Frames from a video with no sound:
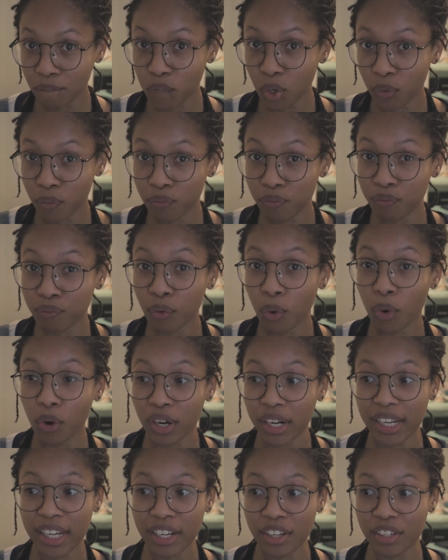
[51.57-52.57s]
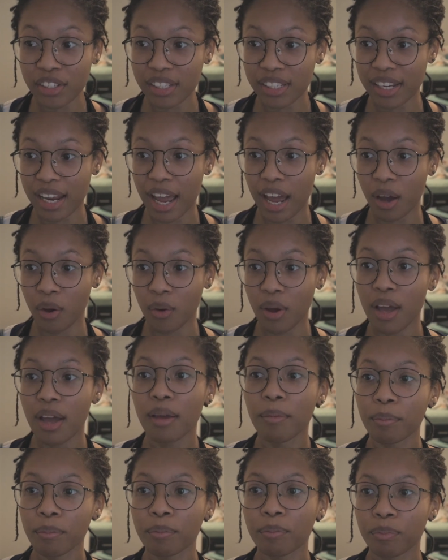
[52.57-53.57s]
for 4 years now,
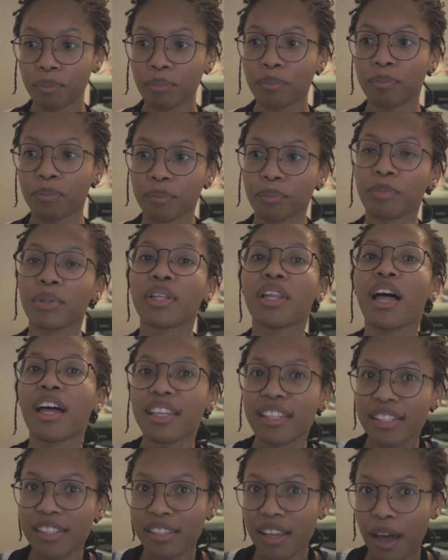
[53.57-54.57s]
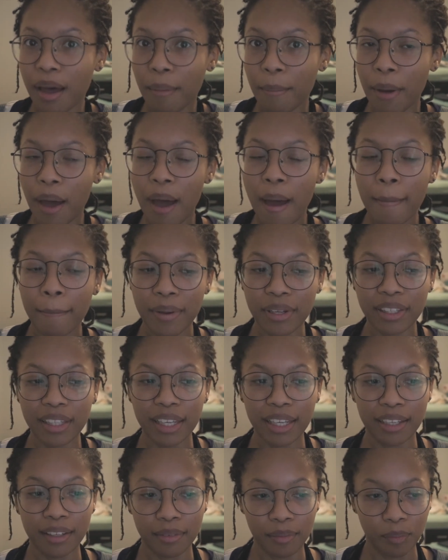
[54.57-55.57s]
plus some, but
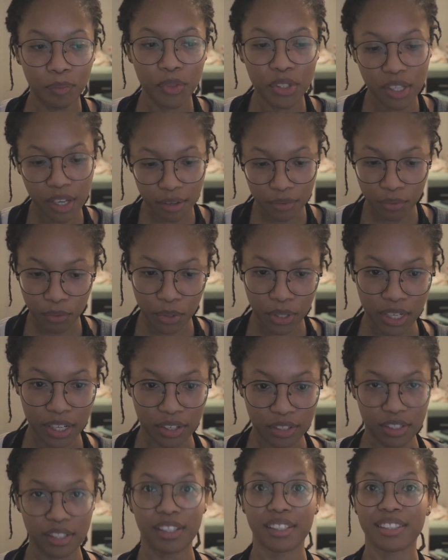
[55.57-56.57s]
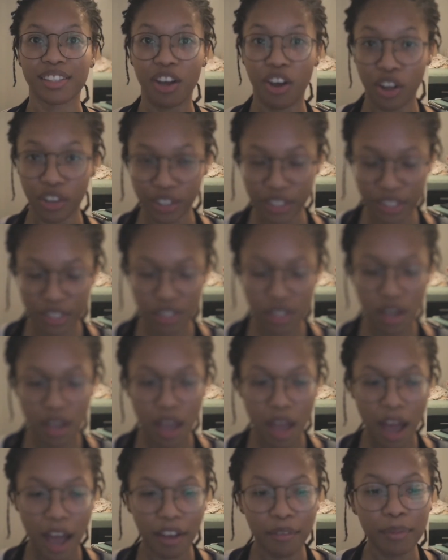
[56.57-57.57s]
like, I'm saying 4 years because college.
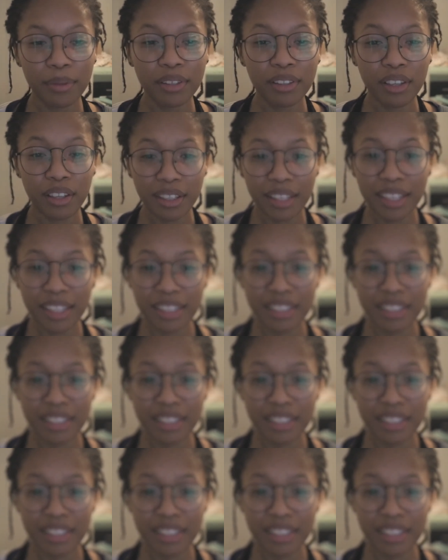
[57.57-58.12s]
I've been lugging